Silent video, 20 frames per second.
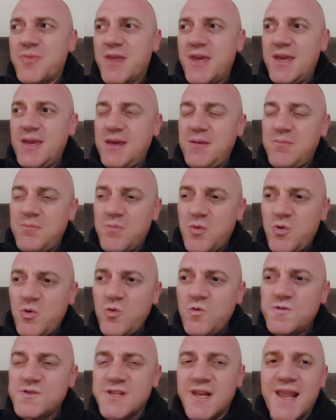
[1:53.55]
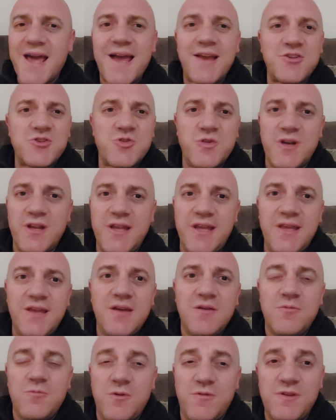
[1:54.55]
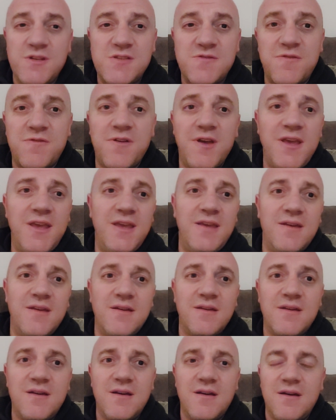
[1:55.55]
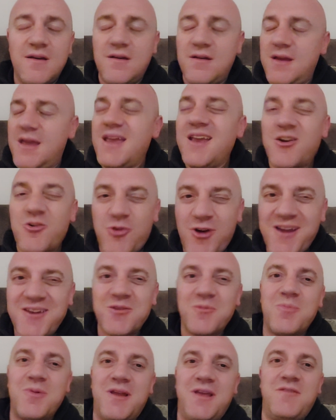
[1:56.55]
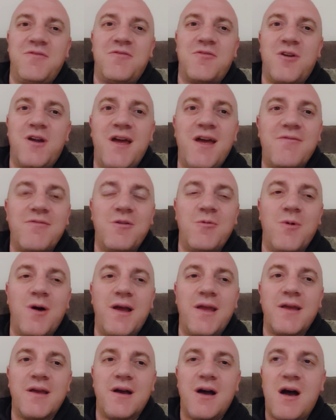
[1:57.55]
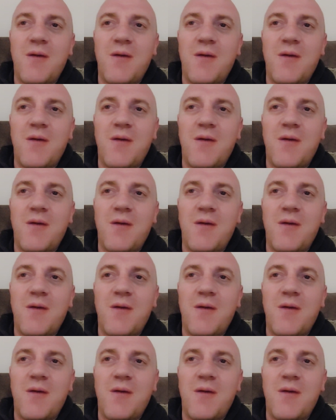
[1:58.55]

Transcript: he moves laterally with his feet incredibly for a heavyweight.